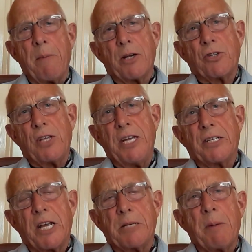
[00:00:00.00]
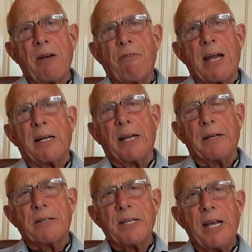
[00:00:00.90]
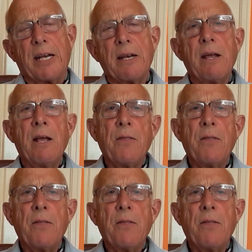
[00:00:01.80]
much these days by rattling a tin.